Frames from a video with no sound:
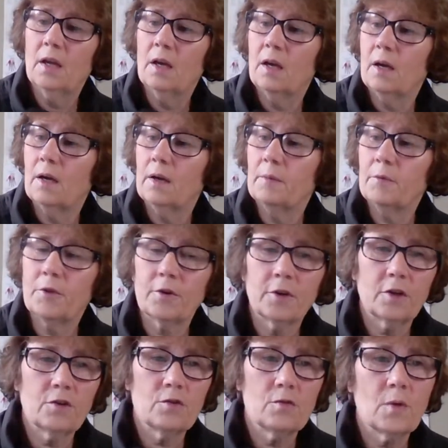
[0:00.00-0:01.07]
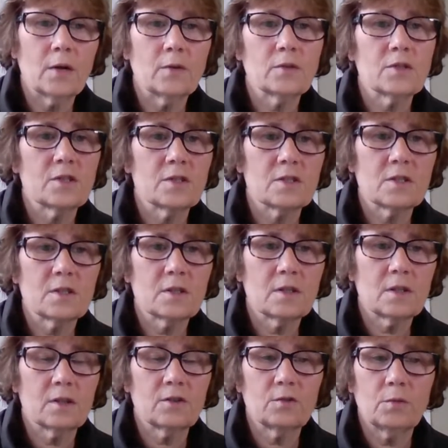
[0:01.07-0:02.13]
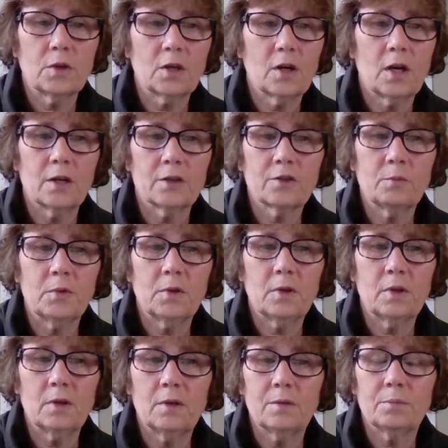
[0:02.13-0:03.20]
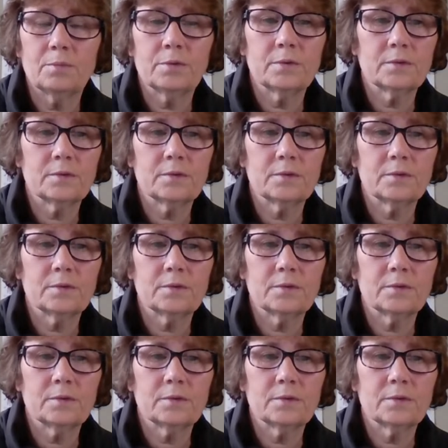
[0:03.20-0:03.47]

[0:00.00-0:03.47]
32 ounces. This one cost me